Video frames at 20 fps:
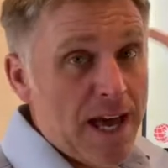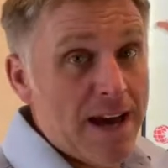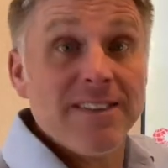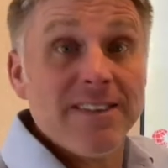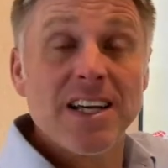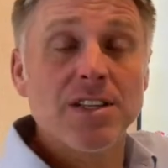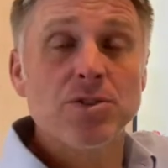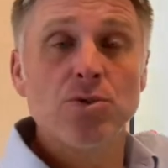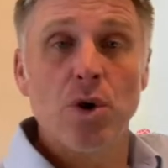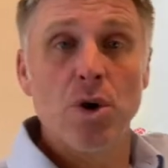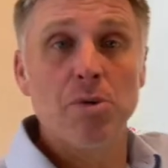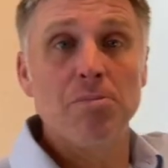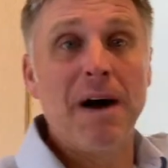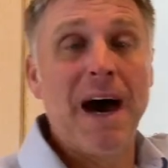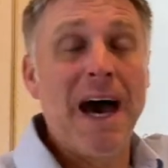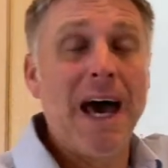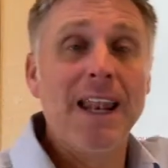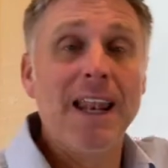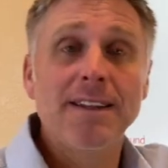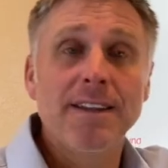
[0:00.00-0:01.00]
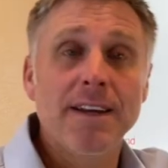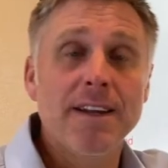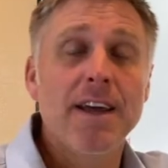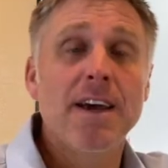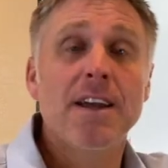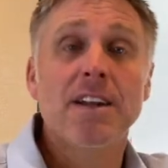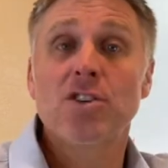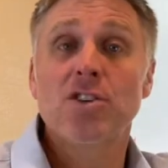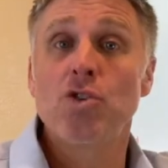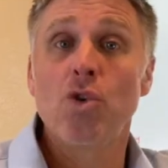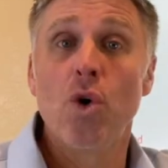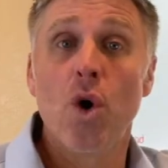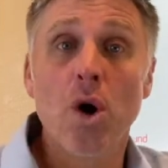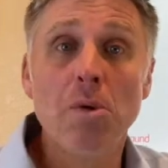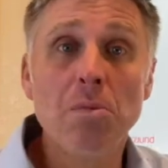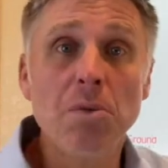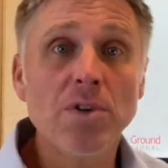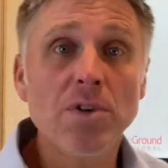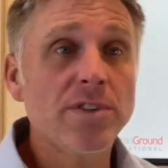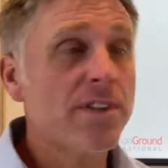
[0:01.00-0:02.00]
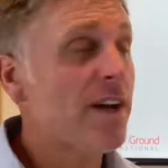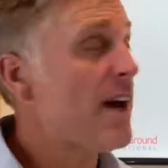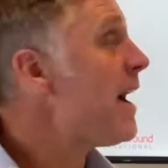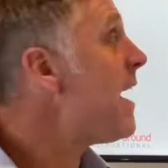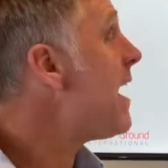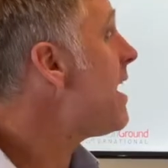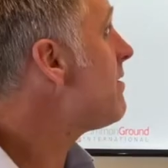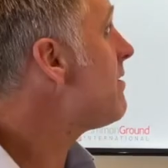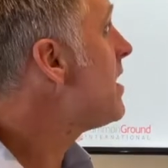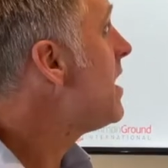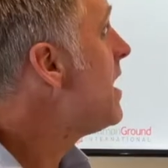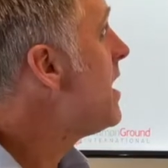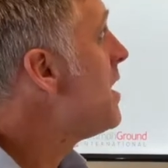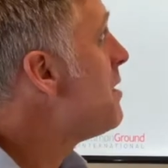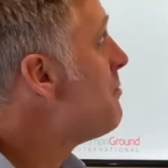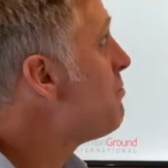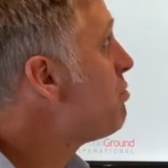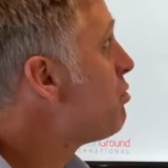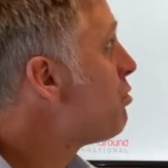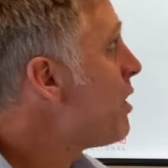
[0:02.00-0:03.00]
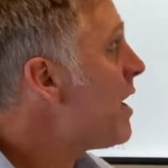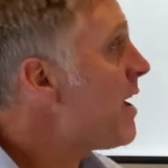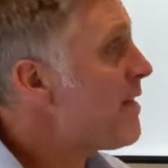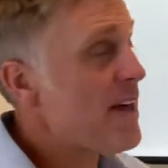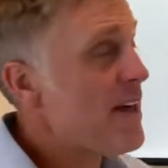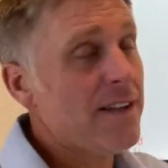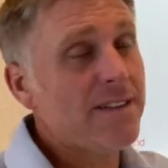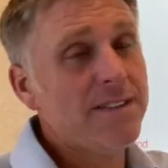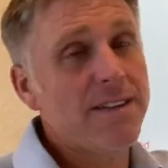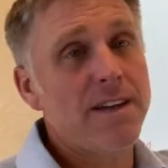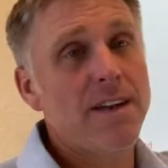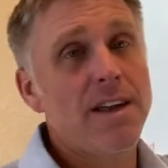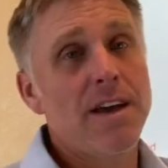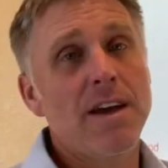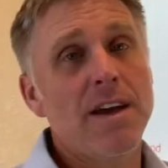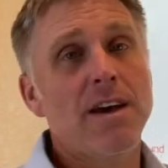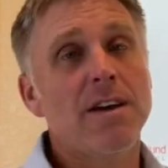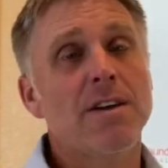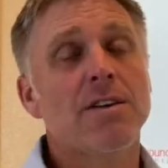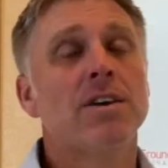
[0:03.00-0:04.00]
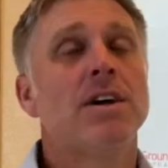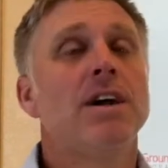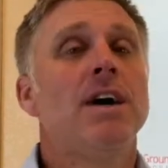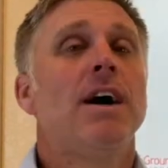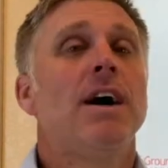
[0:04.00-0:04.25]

es normal tener, it's normal to have, puede tener,